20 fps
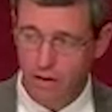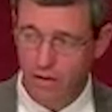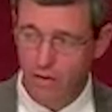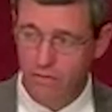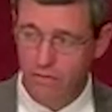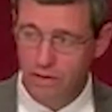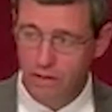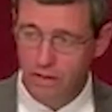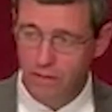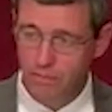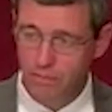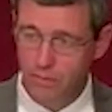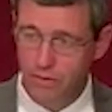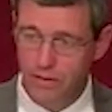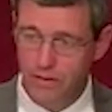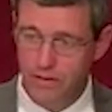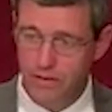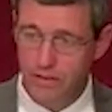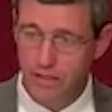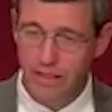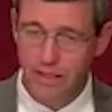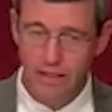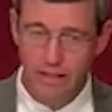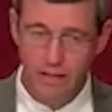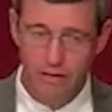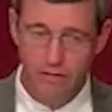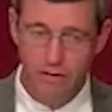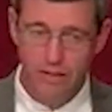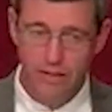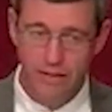only
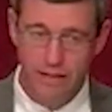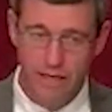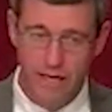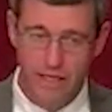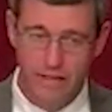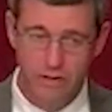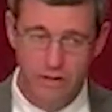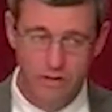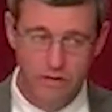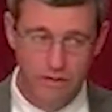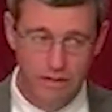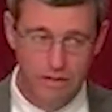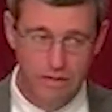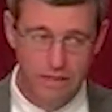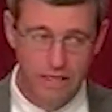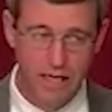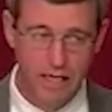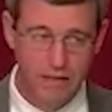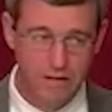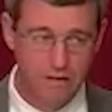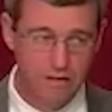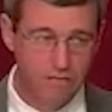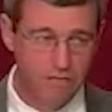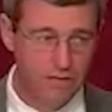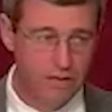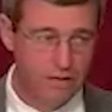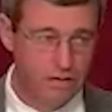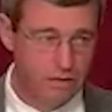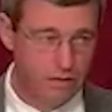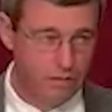preceding great national
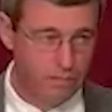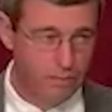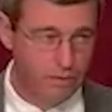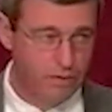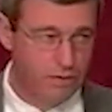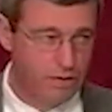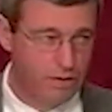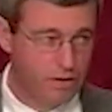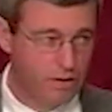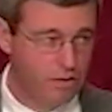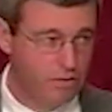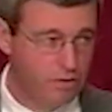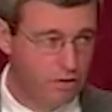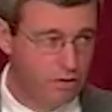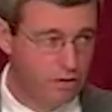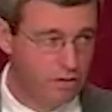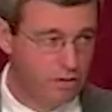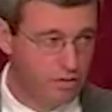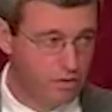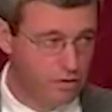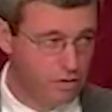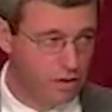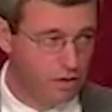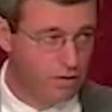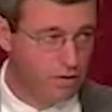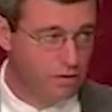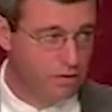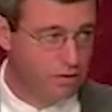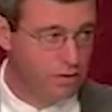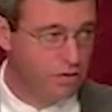catastrophes or the persecution of the
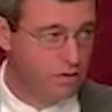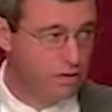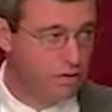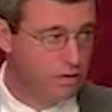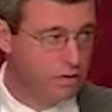church.